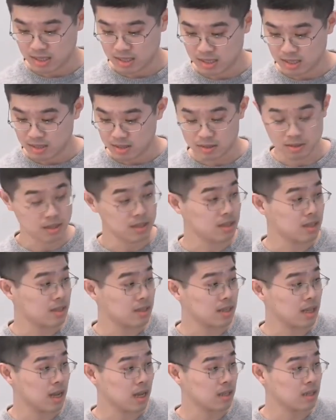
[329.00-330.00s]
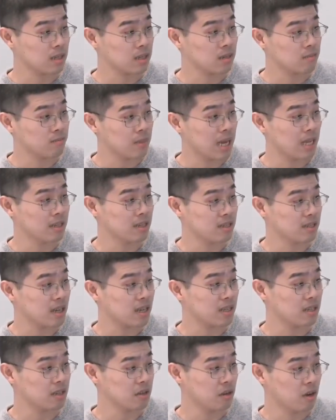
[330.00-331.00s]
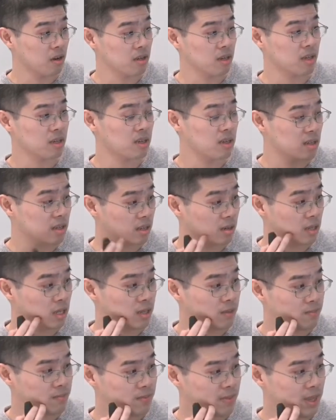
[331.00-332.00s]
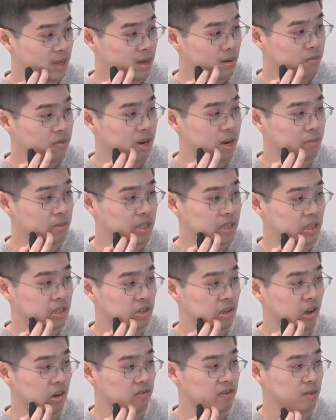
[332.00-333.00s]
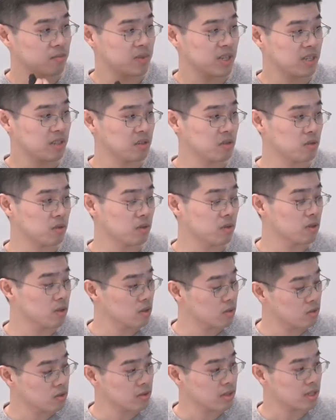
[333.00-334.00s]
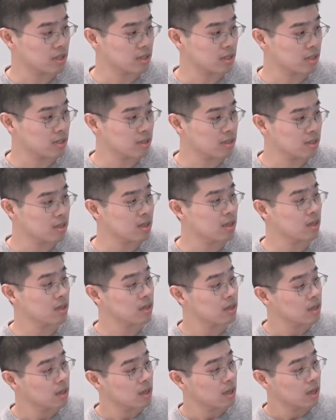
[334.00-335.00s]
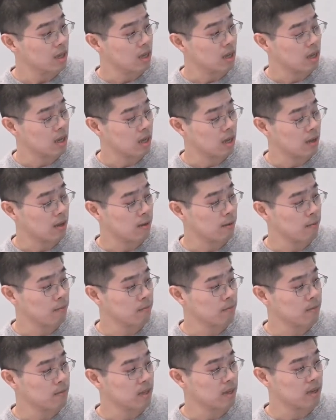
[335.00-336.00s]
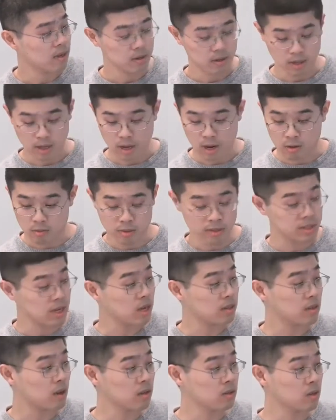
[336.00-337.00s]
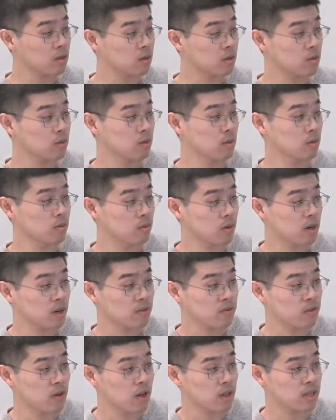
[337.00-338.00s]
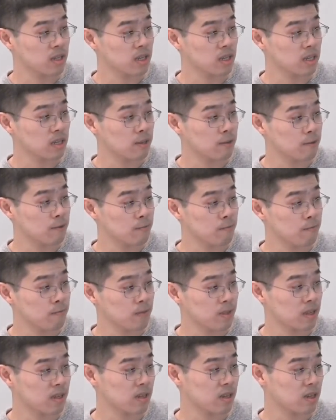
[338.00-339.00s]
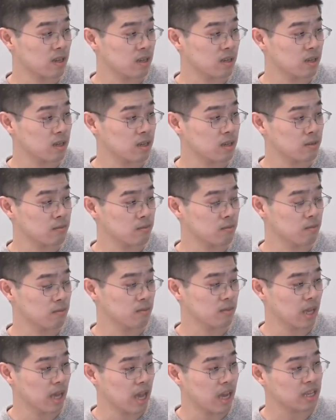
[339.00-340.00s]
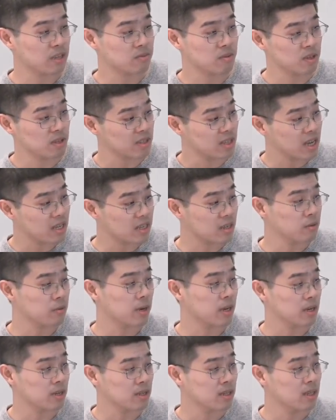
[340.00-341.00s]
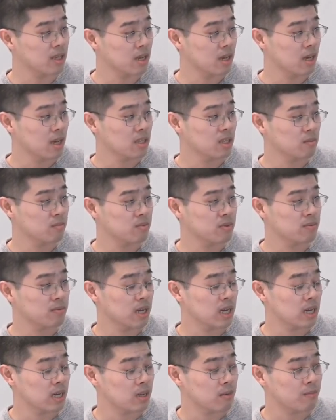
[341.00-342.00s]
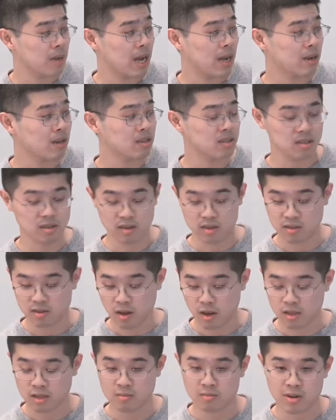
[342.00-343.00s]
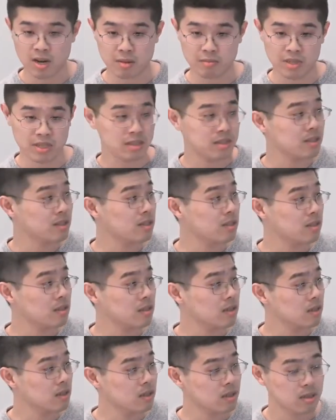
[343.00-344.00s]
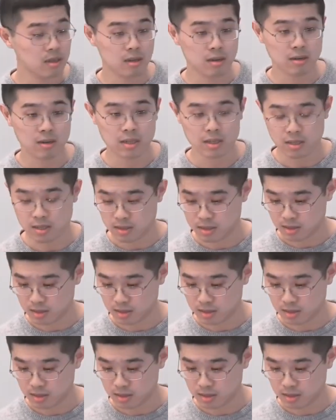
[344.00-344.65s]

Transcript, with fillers: So this is like the bandit setting. You only learn the parameters of the bit you choose. Uh, our results also work for the uh, expert setting where the uh, learns all the parameters. All right.